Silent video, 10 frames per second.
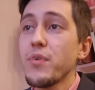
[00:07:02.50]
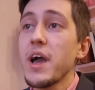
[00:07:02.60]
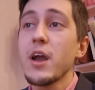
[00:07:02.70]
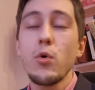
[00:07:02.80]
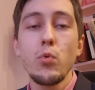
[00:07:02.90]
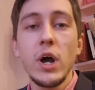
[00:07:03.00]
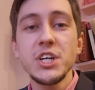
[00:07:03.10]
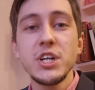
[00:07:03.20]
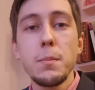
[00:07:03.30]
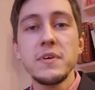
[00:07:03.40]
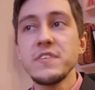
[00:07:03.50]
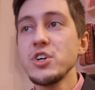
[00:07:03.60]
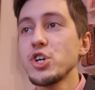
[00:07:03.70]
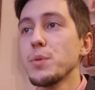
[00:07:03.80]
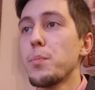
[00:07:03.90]
flag, Russian
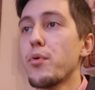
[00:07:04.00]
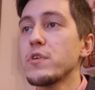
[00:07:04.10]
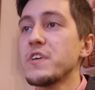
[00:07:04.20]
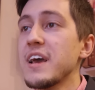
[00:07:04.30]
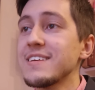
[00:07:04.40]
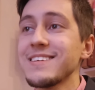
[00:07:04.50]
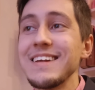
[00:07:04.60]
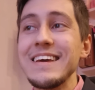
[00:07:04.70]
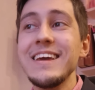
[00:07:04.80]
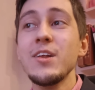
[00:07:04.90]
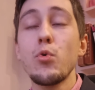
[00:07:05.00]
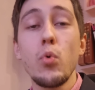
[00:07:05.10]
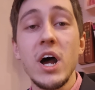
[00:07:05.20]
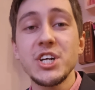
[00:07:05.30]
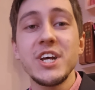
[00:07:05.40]
opposition protested in
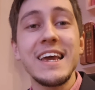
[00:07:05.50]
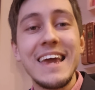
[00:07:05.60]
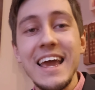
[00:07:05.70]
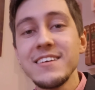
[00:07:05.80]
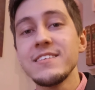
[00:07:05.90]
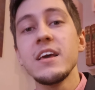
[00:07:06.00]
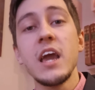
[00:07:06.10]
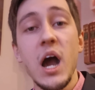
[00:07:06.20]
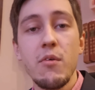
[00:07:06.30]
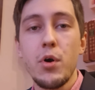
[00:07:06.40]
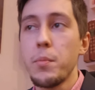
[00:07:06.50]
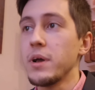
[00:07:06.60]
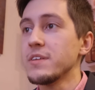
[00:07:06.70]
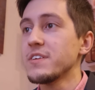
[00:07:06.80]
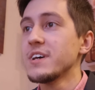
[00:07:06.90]
Russia against the
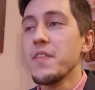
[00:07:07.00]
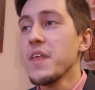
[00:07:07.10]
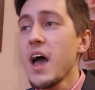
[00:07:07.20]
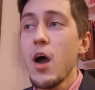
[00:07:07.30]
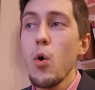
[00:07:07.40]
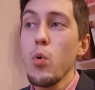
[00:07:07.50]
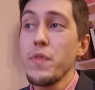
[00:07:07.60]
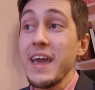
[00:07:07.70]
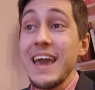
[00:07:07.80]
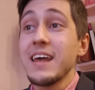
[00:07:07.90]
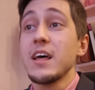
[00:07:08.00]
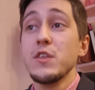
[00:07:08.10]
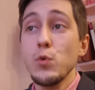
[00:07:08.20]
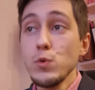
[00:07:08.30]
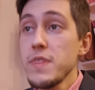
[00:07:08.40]
government. And now they
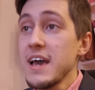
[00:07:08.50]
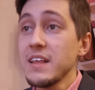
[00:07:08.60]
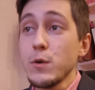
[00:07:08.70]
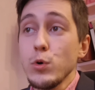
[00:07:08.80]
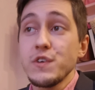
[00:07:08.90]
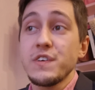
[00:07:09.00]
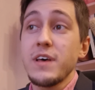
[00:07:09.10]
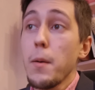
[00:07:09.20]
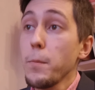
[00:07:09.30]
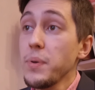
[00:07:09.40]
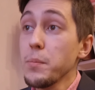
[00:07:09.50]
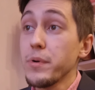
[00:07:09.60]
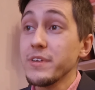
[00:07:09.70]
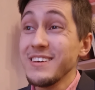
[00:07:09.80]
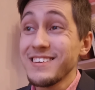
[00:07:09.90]
cannot do that because some
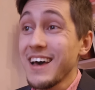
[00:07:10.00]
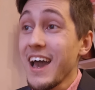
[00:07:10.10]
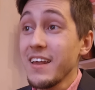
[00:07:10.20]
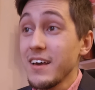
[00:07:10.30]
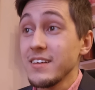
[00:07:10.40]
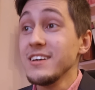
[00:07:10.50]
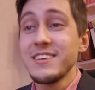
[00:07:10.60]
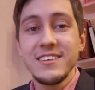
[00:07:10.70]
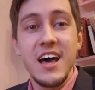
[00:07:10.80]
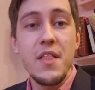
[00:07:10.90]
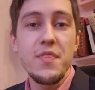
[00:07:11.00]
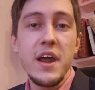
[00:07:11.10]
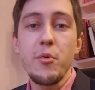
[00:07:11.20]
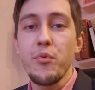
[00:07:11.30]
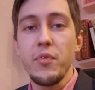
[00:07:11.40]
people decided it's not
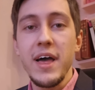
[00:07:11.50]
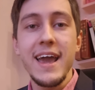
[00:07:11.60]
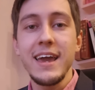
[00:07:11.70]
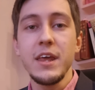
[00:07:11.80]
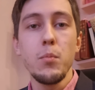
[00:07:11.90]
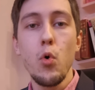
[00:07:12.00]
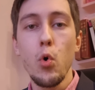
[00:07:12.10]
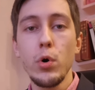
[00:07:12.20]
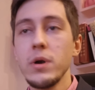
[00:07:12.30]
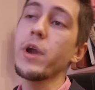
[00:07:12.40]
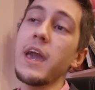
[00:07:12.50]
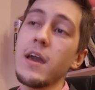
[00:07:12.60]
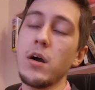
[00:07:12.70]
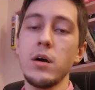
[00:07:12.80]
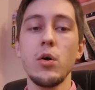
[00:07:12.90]
their flag anymore.
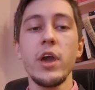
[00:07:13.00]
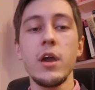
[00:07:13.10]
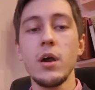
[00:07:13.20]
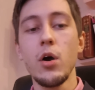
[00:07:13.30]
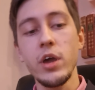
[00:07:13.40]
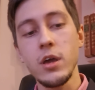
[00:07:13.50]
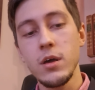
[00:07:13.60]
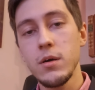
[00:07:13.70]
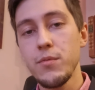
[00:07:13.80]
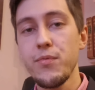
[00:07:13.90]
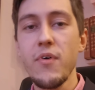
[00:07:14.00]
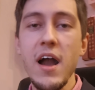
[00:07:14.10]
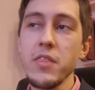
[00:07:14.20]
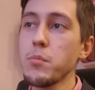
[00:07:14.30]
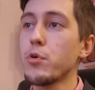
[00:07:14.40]
Okay, okay, okay,
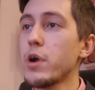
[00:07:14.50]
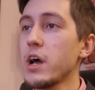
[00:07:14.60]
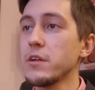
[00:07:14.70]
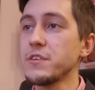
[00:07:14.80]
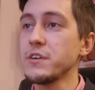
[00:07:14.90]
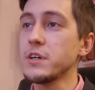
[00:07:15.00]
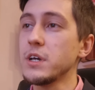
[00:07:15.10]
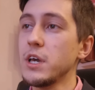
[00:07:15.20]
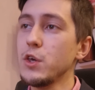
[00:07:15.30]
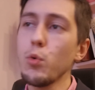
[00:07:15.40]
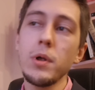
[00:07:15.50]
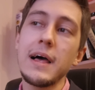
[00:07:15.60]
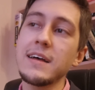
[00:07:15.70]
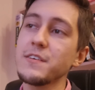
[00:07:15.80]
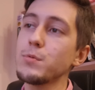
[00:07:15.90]
fuck the morality. You
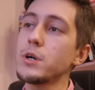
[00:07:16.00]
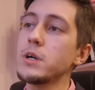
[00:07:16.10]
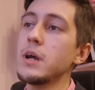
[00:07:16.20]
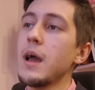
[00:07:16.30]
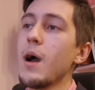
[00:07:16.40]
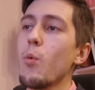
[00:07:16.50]
will answer,